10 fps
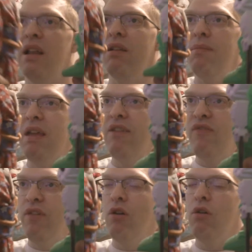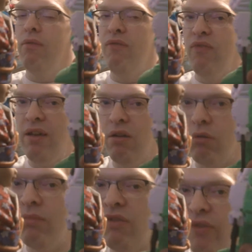to make film films
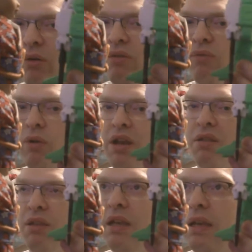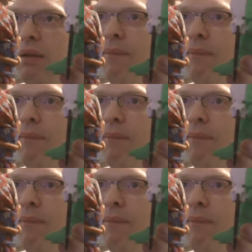folks want to see.